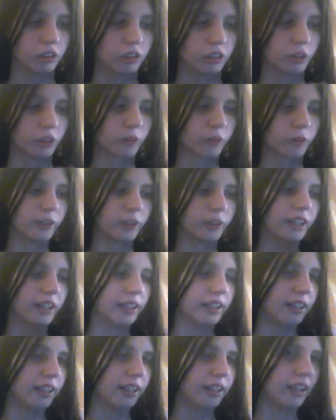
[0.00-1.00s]
turn
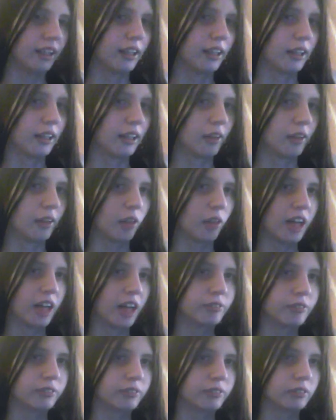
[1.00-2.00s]

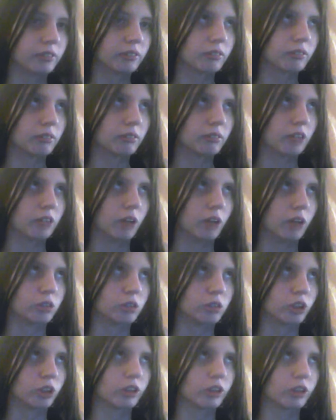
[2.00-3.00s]
left no
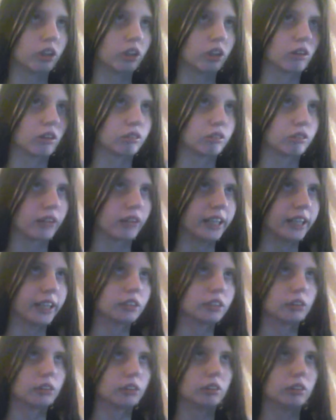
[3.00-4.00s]
turn right
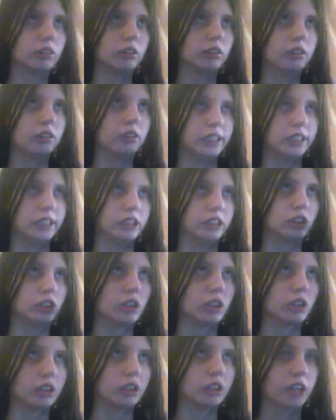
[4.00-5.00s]
each
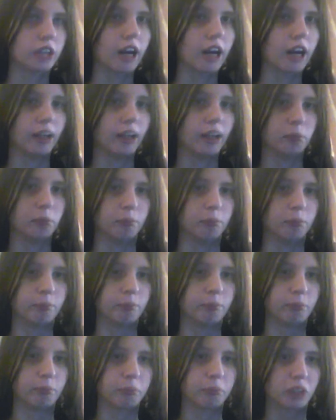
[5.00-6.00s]
time
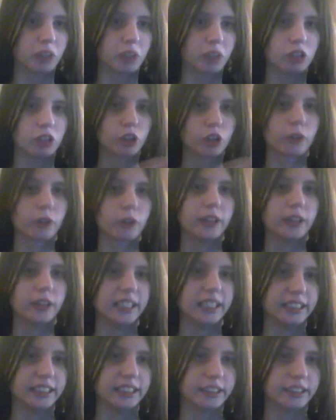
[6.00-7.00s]
turn
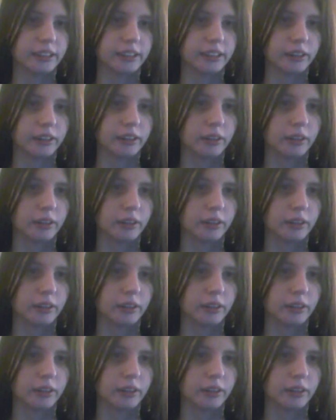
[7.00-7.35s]
east